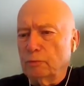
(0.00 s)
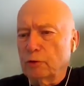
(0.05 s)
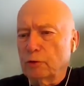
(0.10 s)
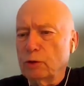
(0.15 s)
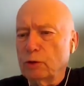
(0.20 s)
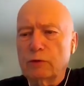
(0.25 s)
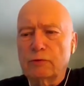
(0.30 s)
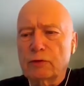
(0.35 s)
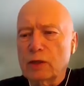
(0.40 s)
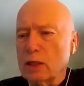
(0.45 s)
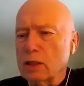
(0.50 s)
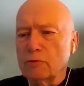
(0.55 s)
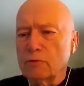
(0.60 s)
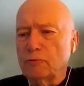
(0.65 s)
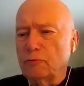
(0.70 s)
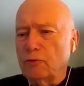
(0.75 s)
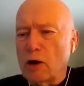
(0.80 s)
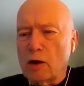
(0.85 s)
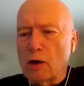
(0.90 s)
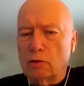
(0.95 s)
Grief
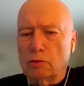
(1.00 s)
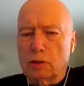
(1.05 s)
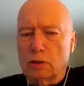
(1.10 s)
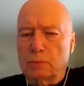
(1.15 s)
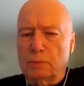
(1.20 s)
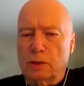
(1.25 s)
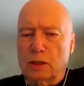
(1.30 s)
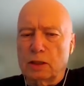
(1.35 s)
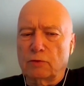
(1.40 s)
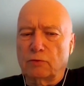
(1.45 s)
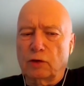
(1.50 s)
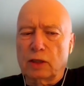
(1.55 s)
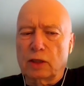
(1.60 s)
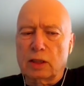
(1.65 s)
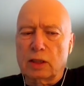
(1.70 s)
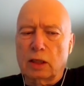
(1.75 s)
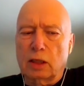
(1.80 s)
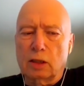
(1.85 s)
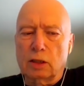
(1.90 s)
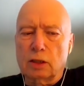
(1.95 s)
doesn't follow specific
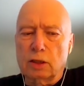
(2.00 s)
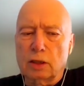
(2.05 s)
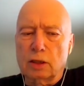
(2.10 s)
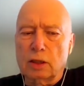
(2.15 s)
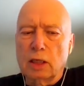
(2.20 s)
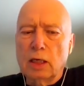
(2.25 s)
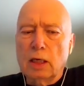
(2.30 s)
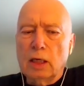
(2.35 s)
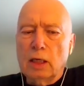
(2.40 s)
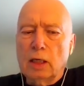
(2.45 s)
stages.